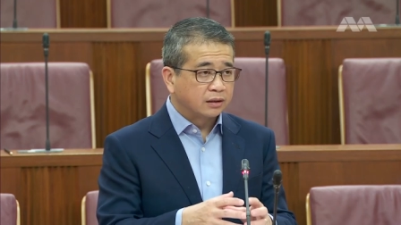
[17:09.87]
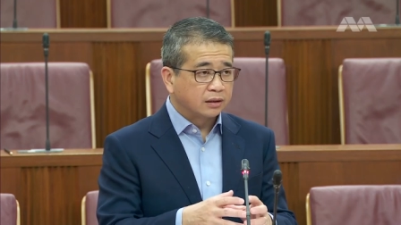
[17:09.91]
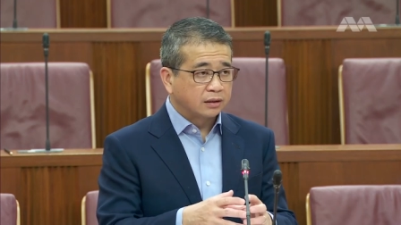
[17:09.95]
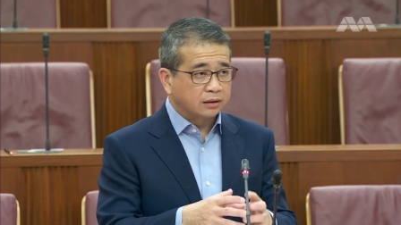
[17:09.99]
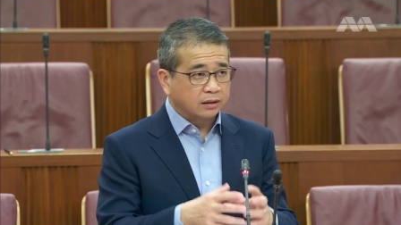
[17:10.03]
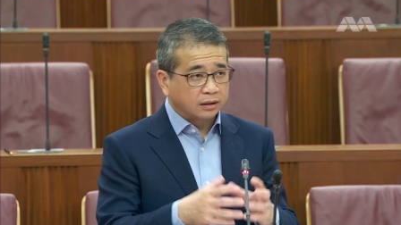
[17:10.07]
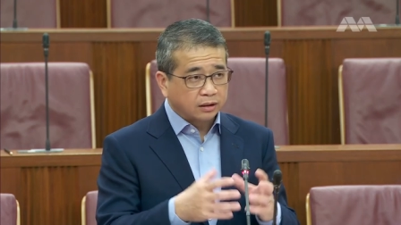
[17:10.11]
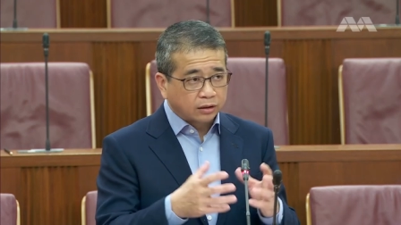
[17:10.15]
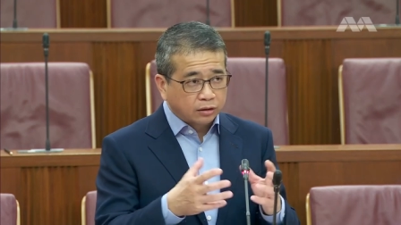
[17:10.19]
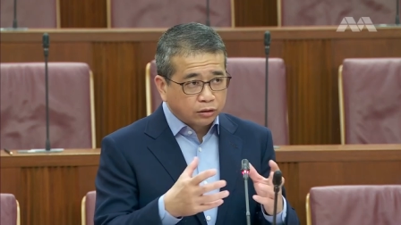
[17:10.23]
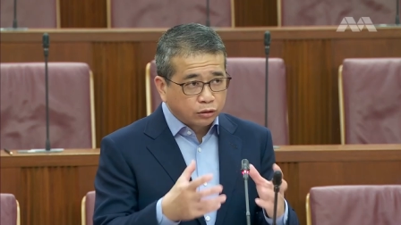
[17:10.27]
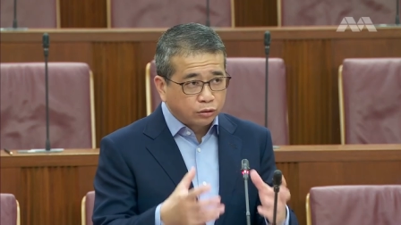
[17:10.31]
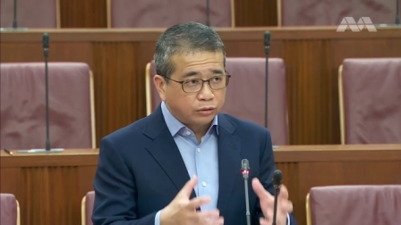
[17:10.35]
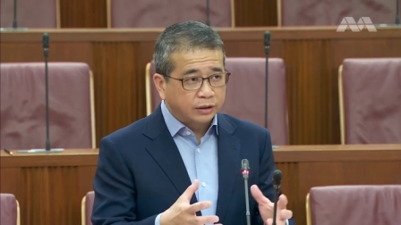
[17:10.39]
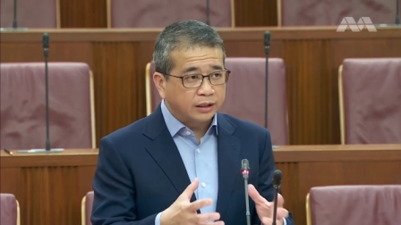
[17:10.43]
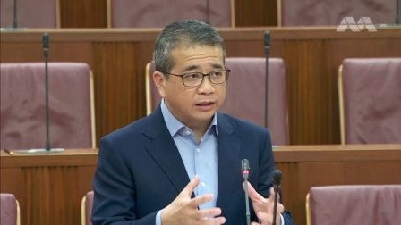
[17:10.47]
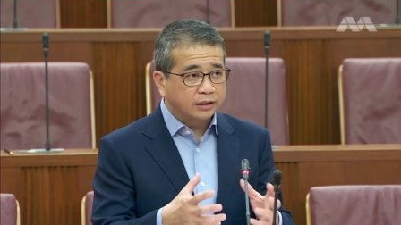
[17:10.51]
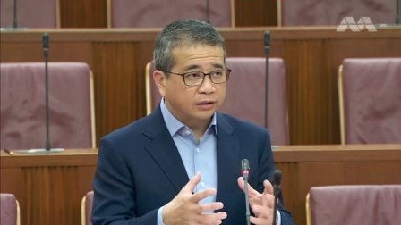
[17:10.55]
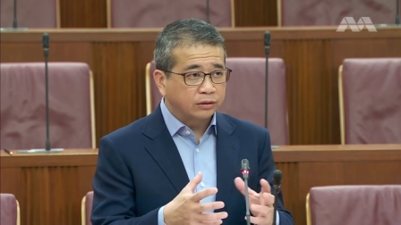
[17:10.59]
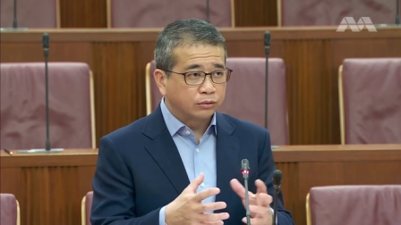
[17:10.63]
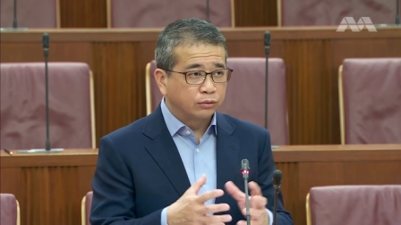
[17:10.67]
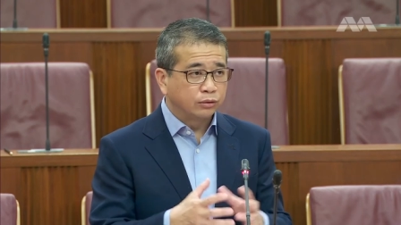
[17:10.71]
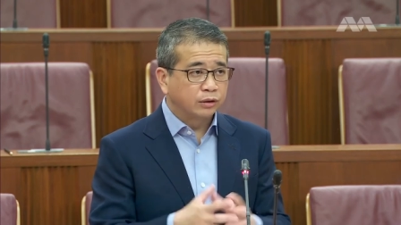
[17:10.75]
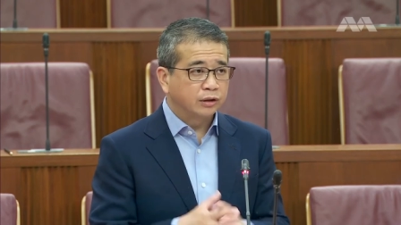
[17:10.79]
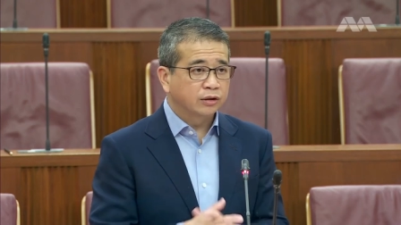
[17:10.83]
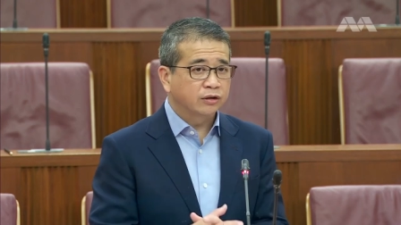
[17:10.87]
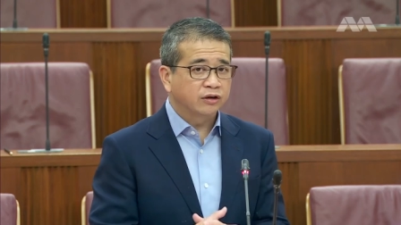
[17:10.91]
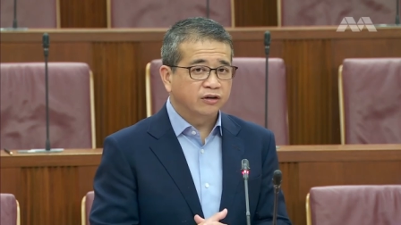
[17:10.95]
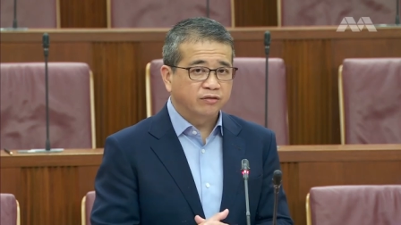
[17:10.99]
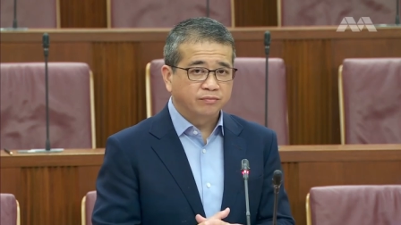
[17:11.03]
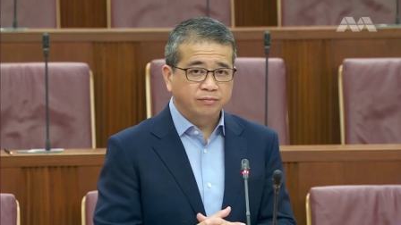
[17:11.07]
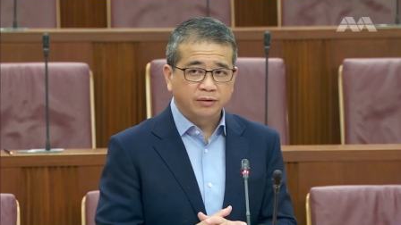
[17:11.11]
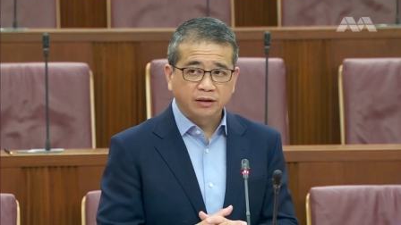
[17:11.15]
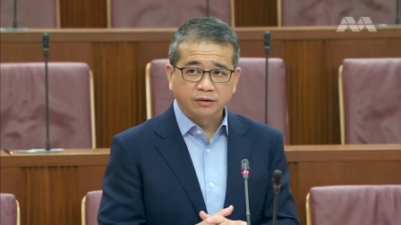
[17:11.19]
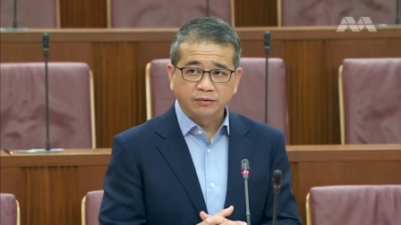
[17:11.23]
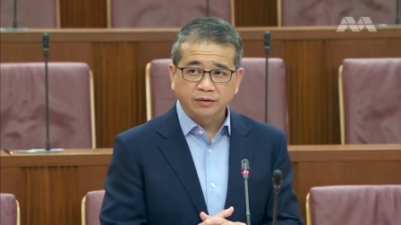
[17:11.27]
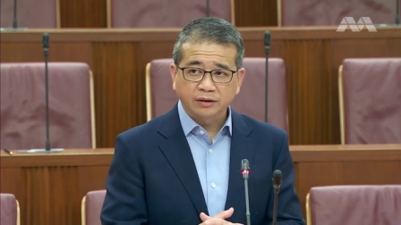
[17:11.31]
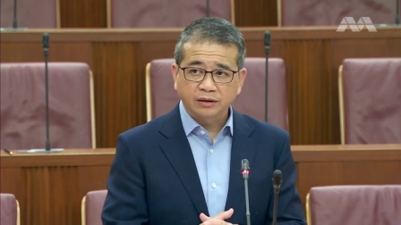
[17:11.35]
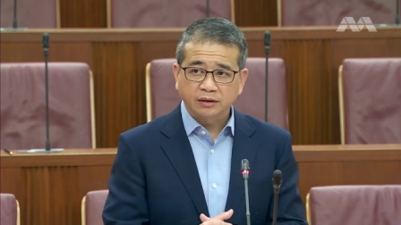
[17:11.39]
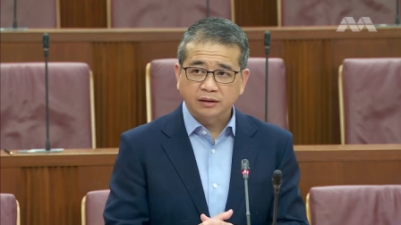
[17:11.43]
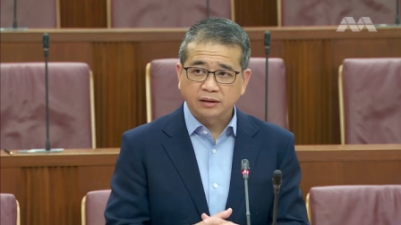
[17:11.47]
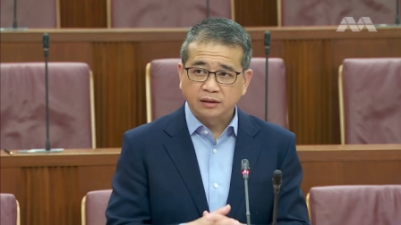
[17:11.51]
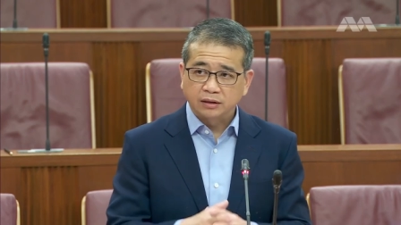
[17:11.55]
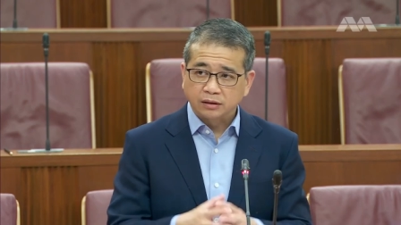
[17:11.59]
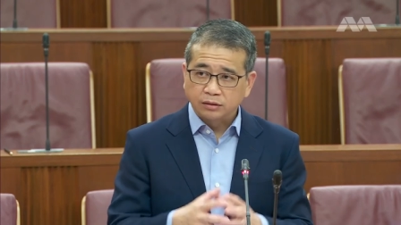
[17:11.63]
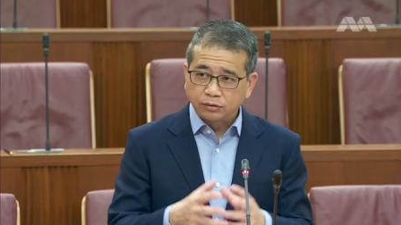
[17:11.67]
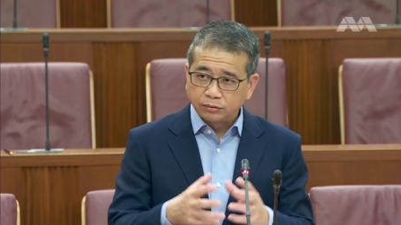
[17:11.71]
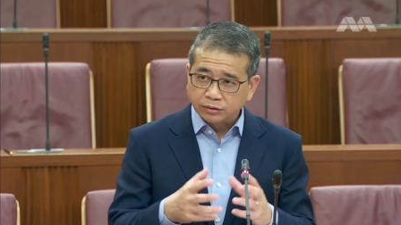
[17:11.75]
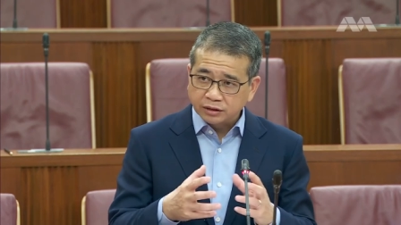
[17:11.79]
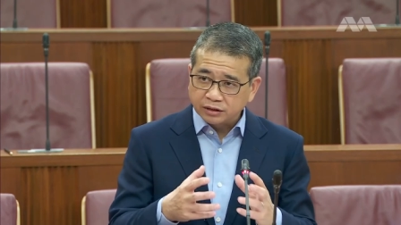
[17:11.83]
uh, including the cooling off period,
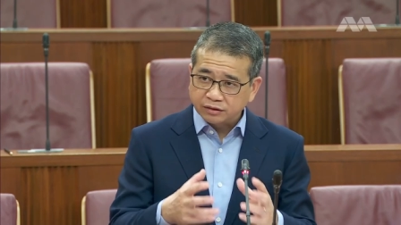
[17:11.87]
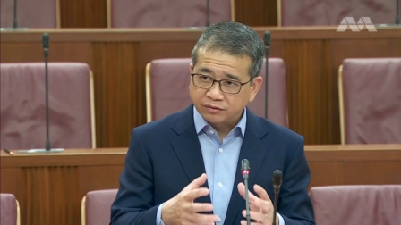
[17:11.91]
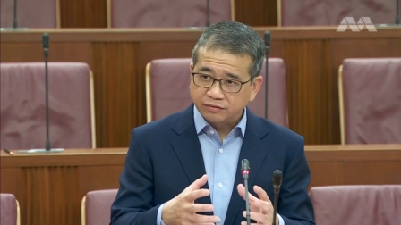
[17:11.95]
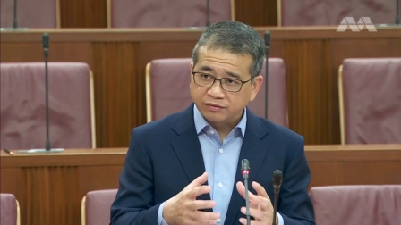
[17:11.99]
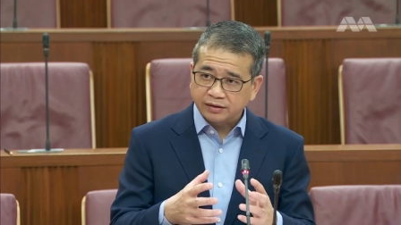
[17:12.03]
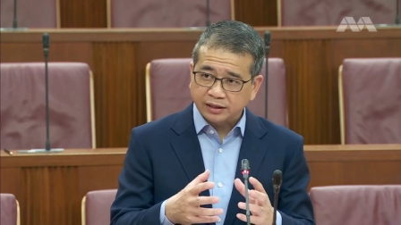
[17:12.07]
including the